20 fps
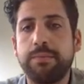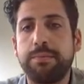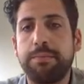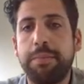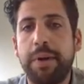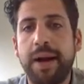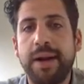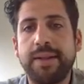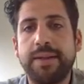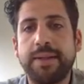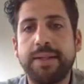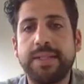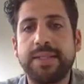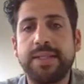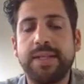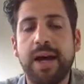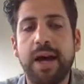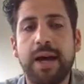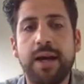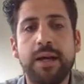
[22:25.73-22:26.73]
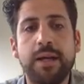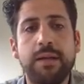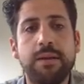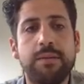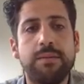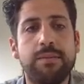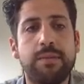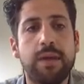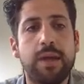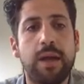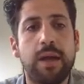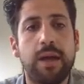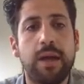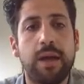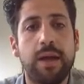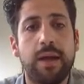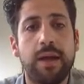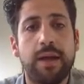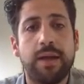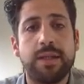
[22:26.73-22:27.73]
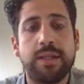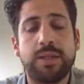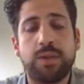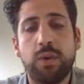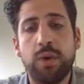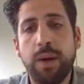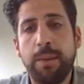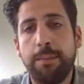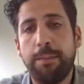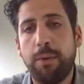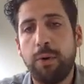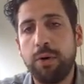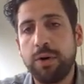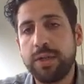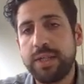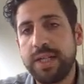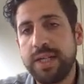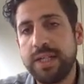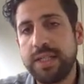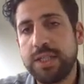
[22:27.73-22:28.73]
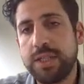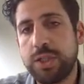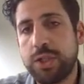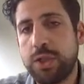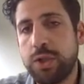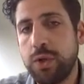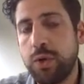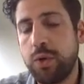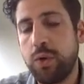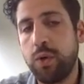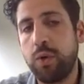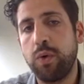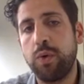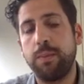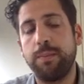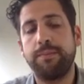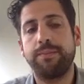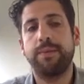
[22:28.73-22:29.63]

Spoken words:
Palatal side. It's really important to